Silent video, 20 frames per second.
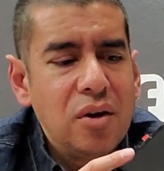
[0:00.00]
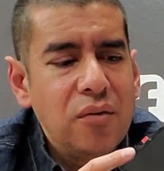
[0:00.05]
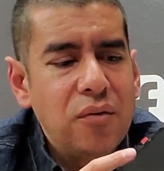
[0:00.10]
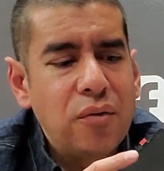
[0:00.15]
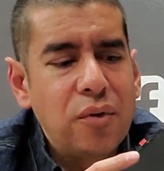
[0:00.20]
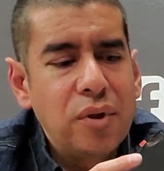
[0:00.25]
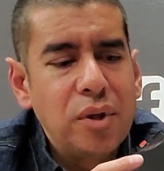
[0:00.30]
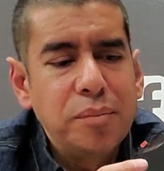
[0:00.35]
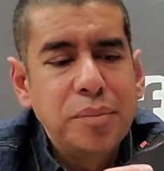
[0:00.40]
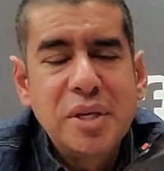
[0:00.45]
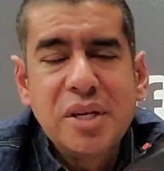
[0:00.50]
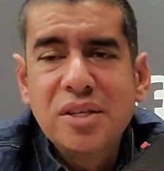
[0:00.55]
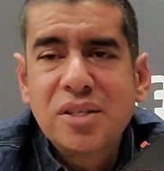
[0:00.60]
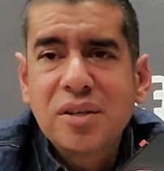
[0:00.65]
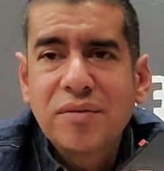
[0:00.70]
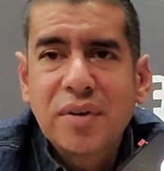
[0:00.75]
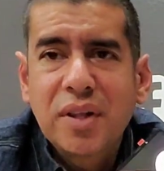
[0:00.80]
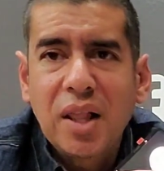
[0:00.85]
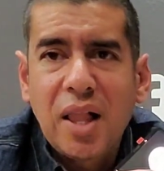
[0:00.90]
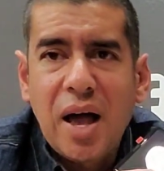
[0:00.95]
for the piece
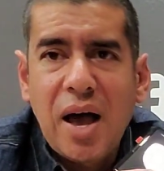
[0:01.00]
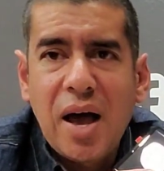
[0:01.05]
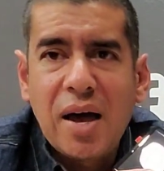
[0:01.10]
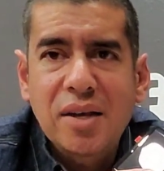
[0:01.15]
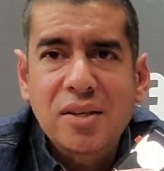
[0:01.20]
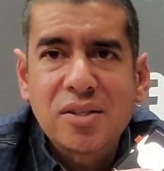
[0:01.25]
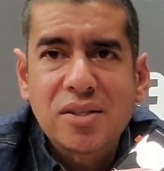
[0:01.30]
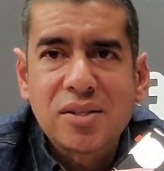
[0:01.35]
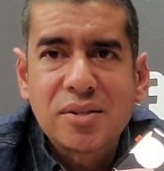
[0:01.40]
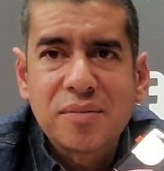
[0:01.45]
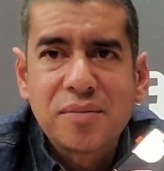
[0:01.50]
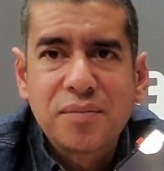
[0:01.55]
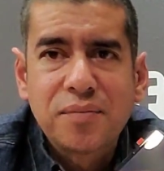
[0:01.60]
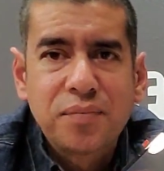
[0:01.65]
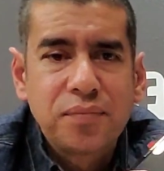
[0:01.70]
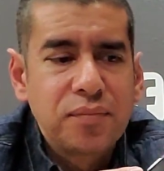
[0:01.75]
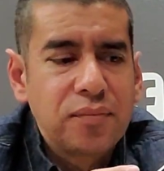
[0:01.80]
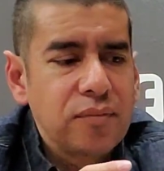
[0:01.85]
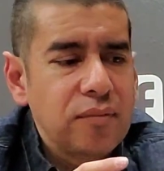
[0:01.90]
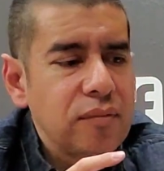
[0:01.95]
of glass
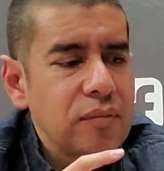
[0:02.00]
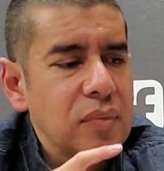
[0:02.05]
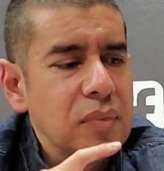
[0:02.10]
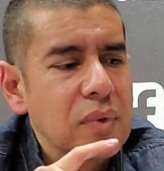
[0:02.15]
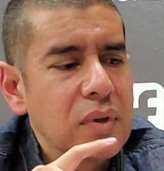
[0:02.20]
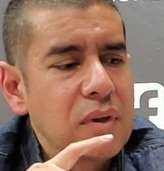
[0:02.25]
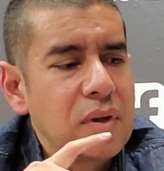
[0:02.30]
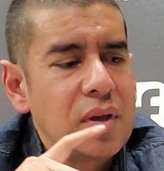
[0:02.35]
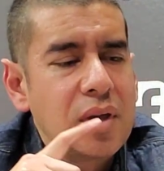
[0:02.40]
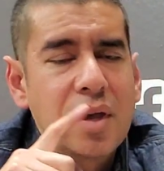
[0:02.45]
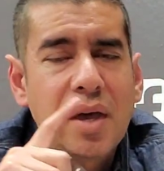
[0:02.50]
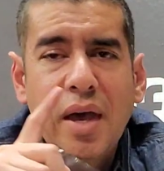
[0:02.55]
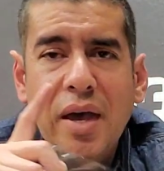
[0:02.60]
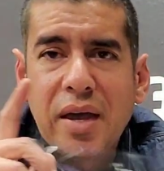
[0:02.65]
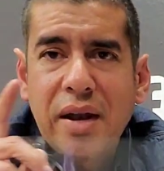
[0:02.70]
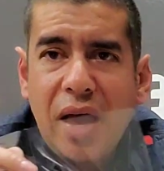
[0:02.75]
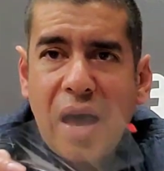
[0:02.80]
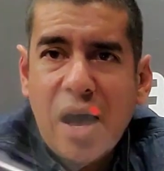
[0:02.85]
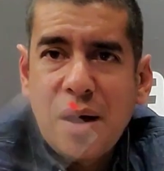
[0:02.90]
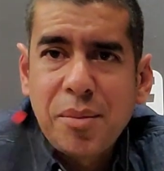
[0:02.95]

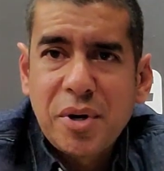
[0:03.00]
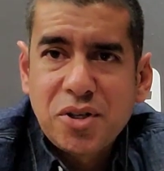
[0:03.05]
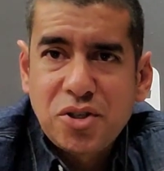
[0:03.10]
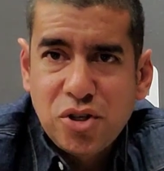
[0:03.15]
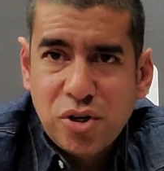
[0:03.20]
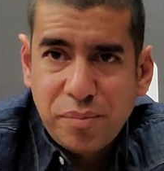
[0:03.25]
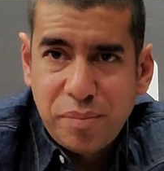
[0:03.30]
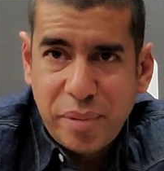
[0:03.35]
and how much you're